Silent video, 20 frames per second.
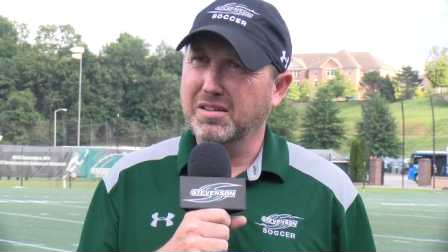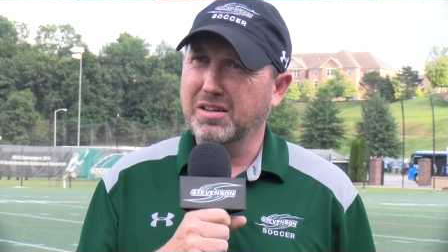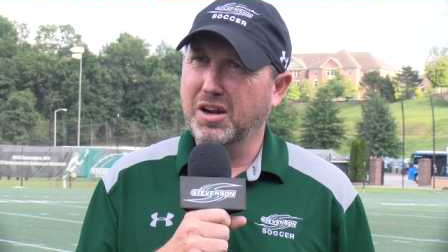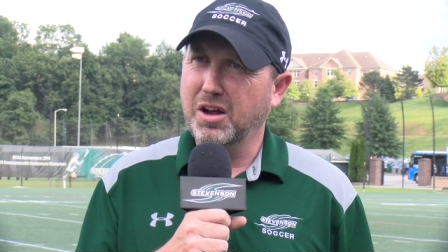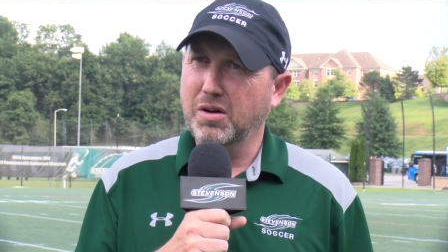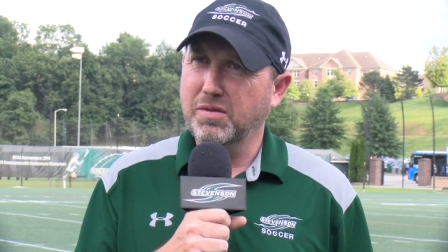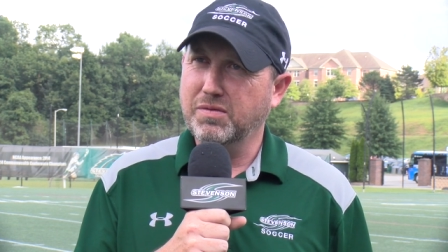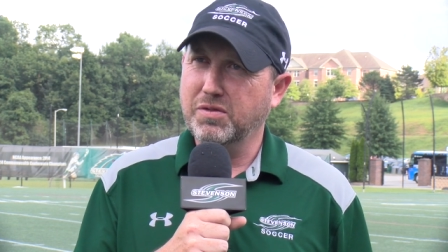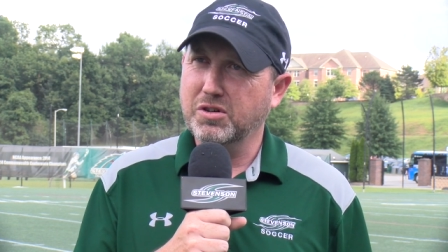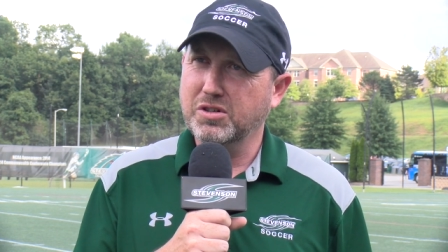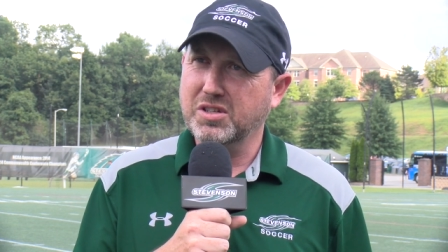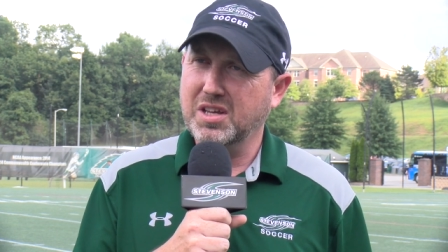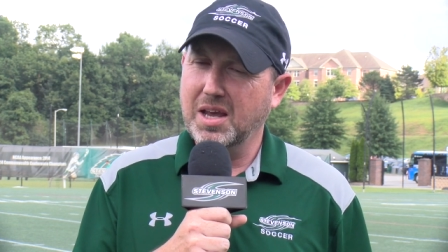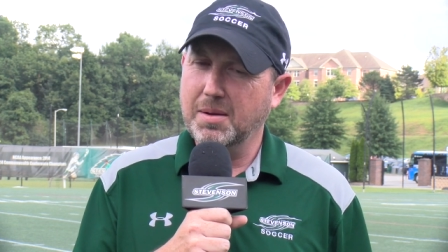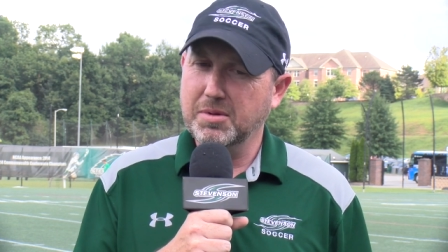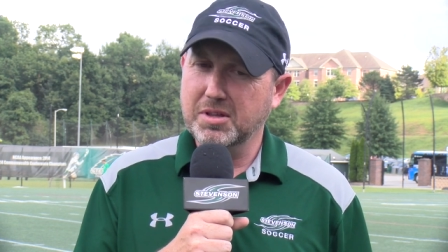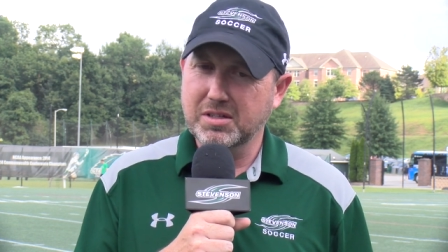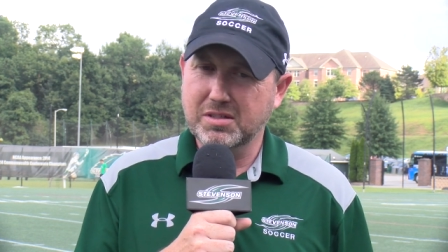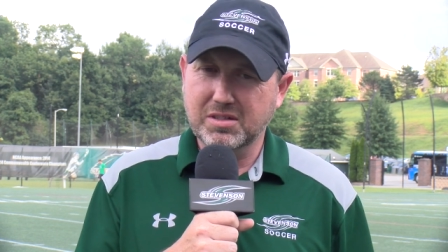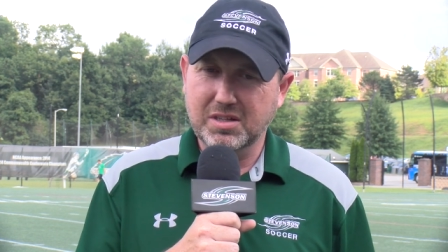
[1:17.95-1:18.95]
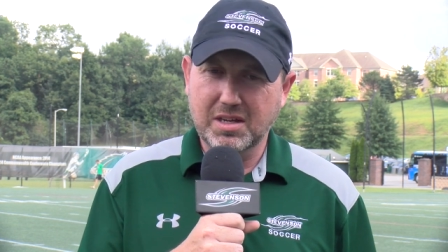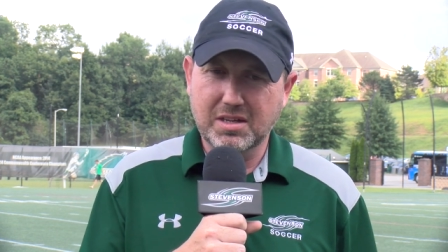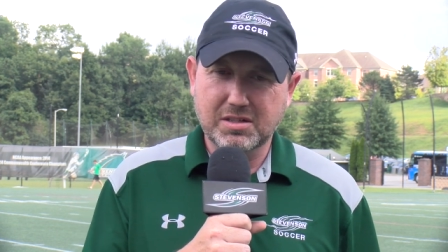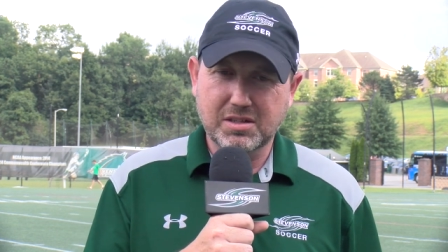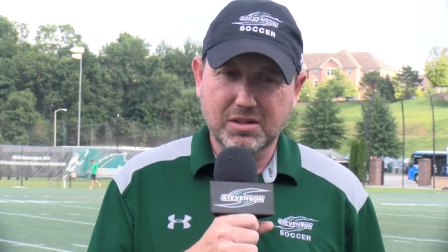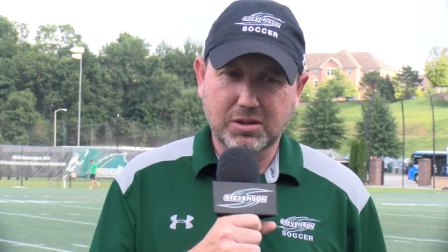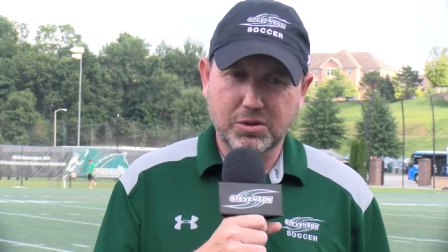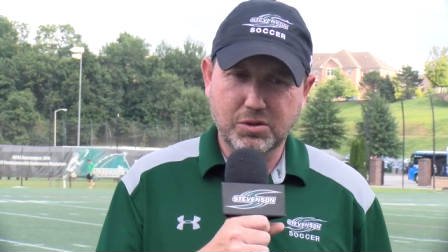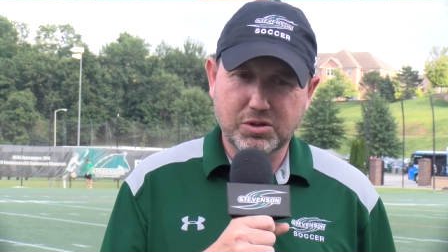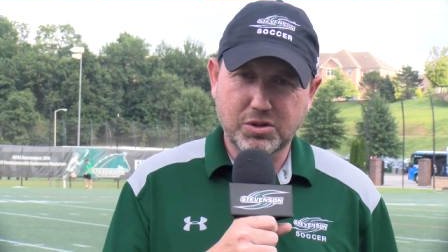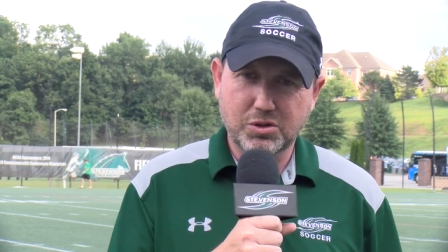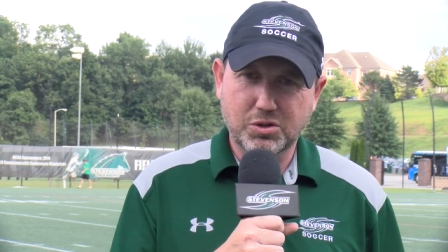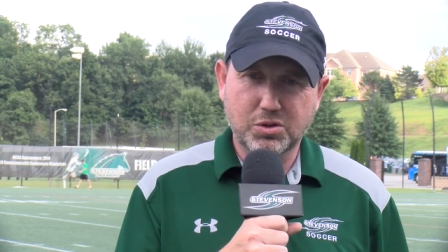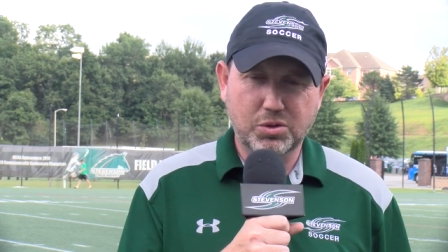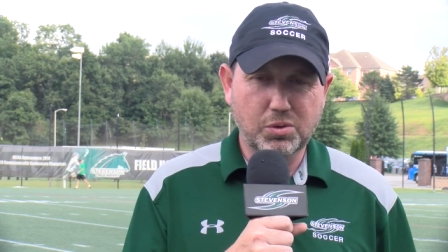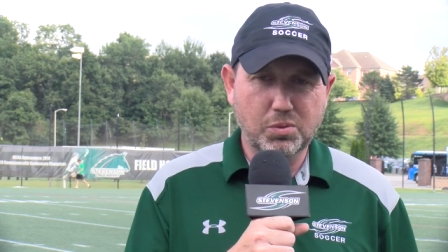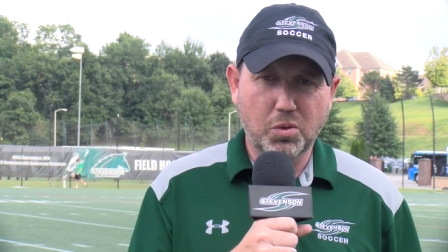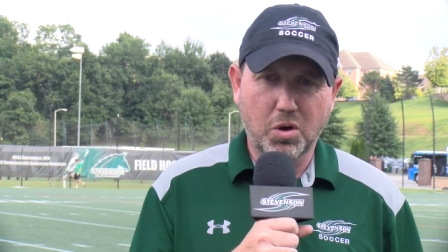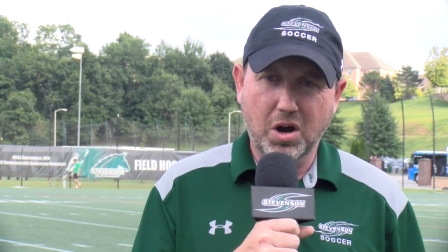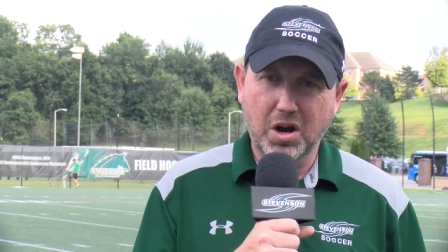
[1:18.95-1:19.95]
You know, first game of the season, losing
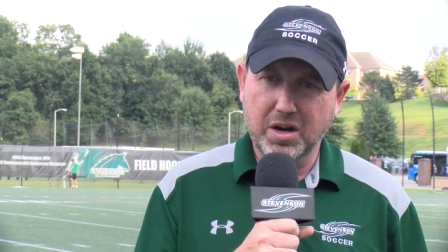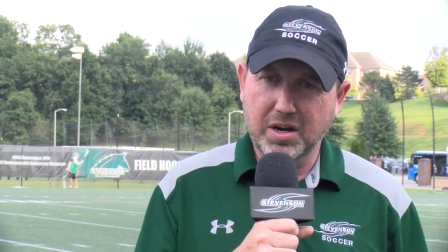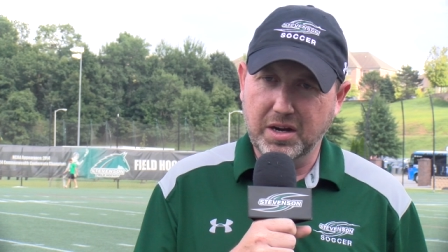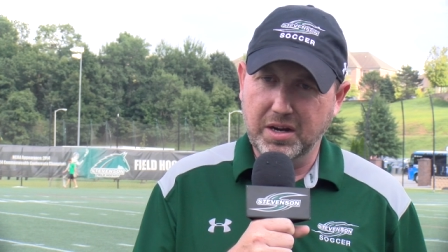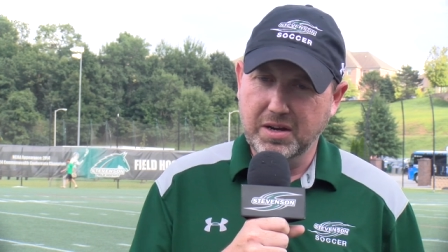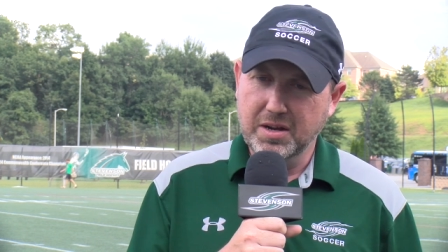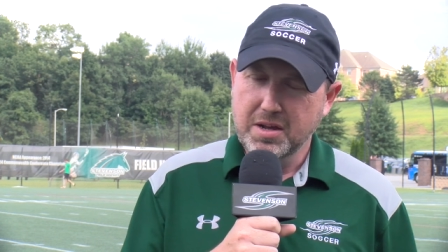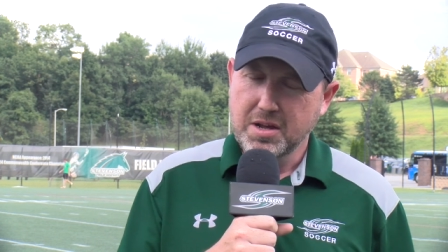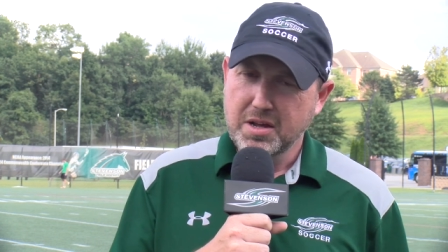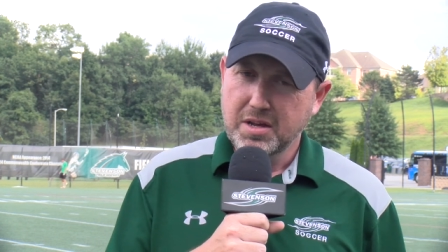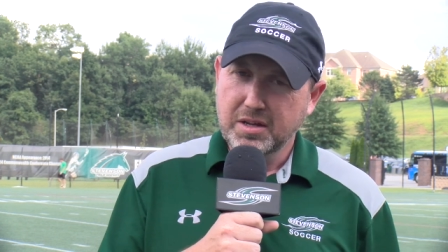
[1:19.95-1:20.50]
two one, and